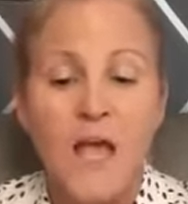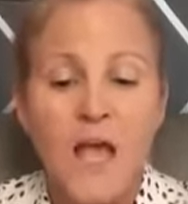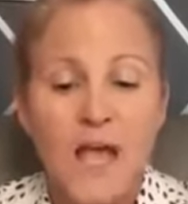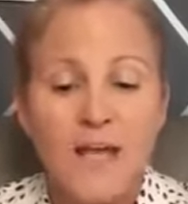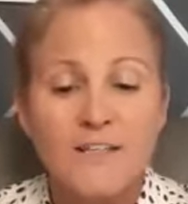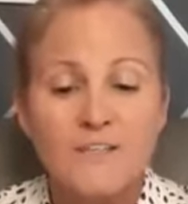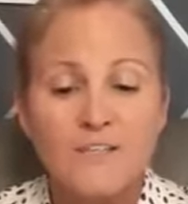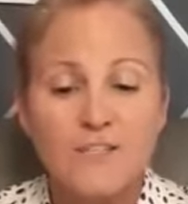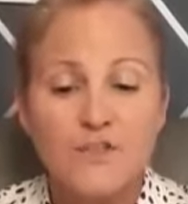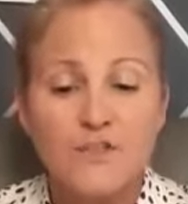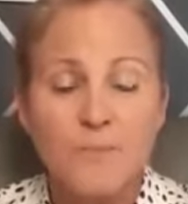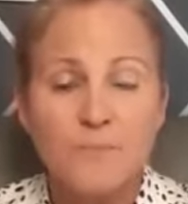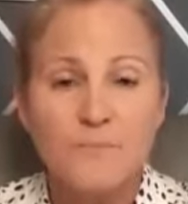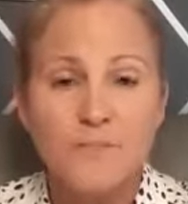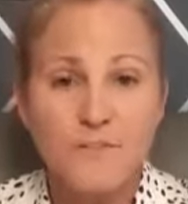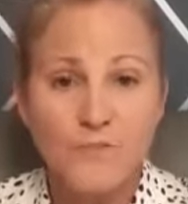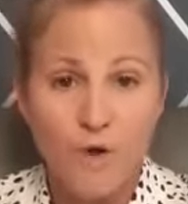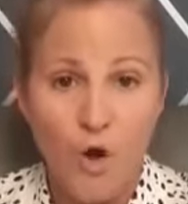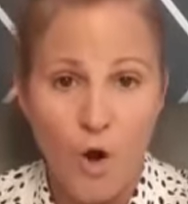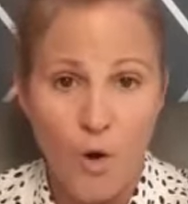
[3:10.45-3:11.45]
And
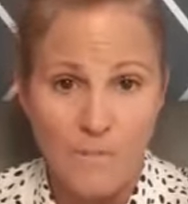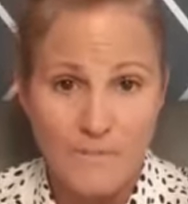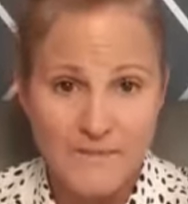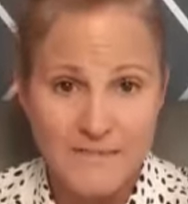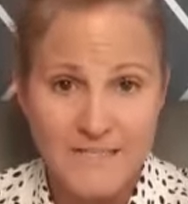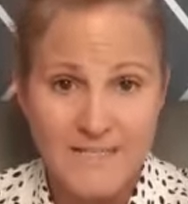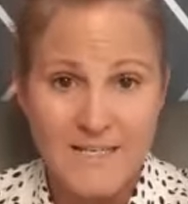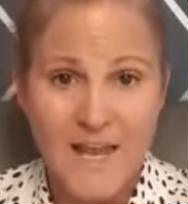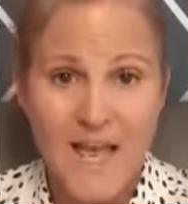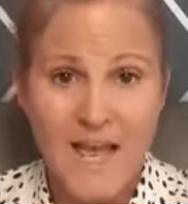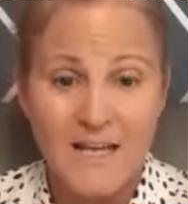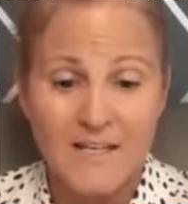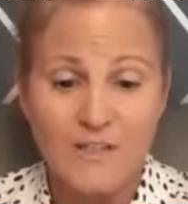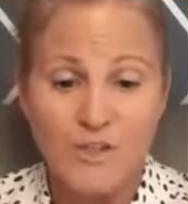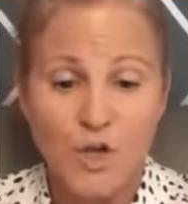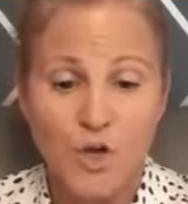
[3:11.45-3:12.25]
descriptive commenting and